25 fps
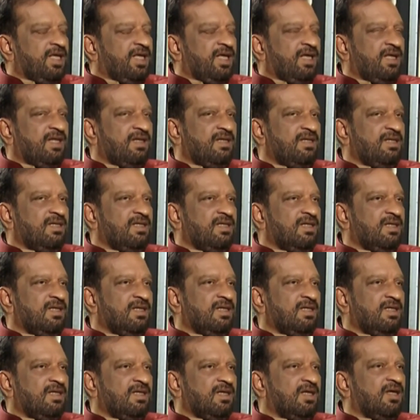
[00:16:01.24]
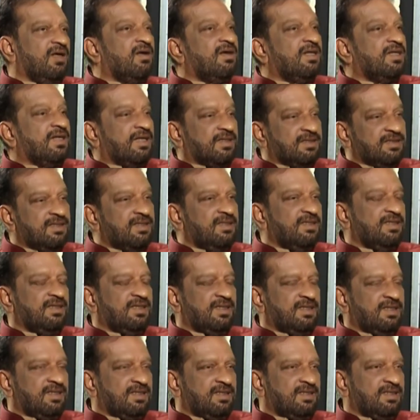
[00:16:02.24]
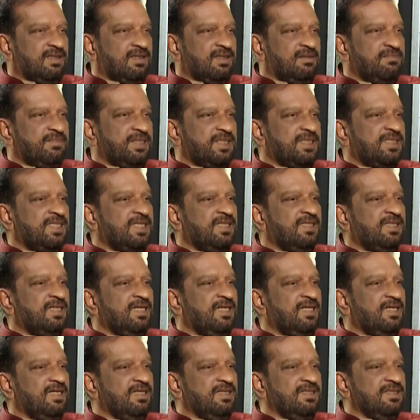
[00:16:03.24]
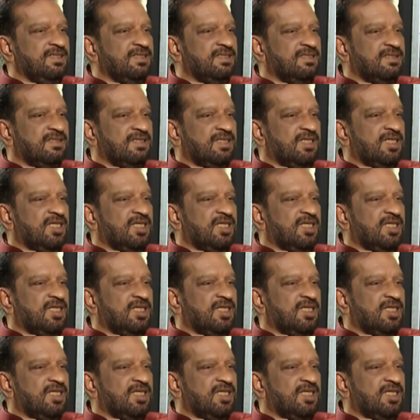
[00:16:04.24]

And another amazing thing is,